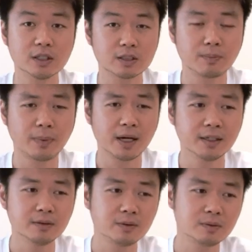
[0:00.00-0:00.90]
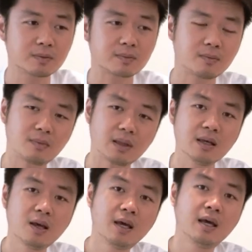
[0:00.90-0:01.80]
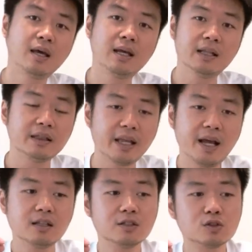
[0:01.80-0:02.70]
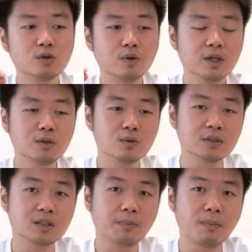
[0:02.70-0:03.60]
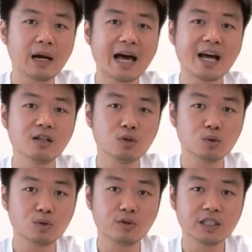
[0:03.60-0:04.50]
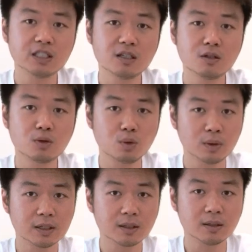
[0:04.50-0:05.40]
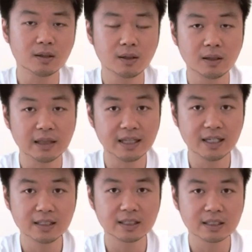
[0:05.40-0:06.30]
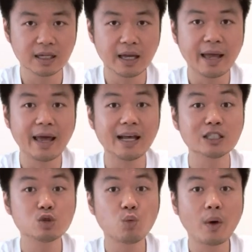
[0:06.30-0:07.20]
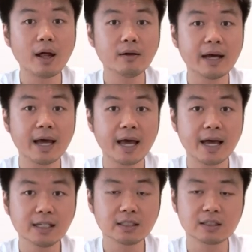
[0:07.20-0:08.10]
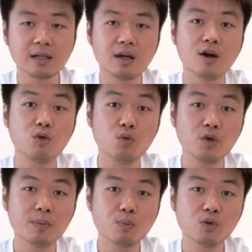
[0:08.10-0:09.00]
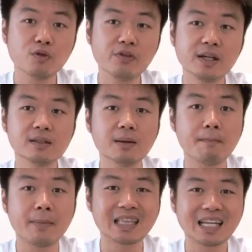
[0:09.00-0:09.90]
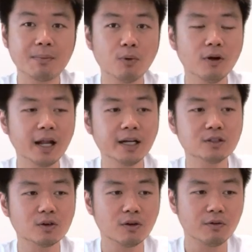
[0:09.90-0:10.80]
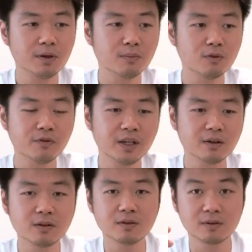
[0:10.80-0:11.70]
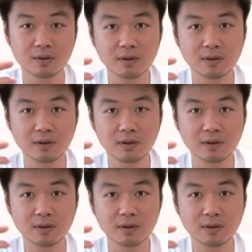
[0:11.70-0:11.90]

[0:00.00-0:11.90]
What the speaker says: to the spine, that is going to supply nutrition to the disc, as well as removing the metabolites or removing